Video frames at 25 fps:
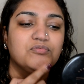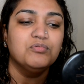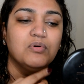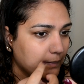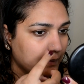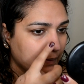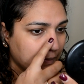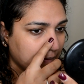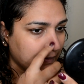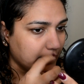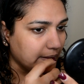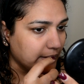
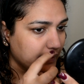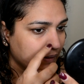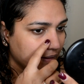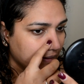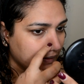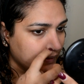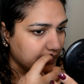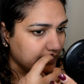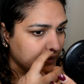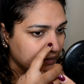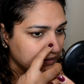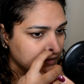
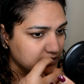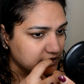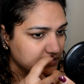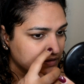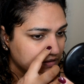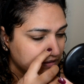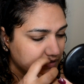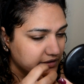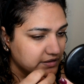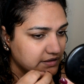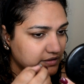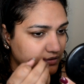okay, it's
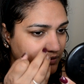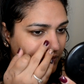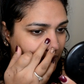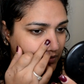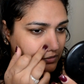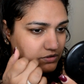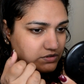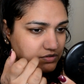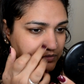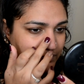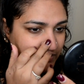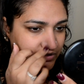clinging
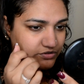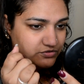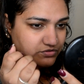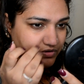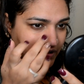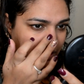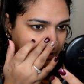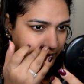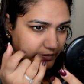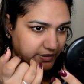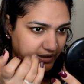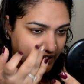on to my
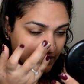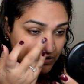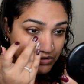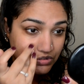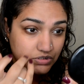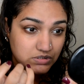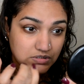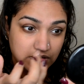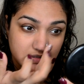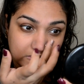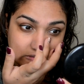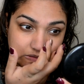dry
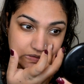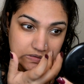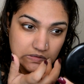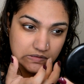patches.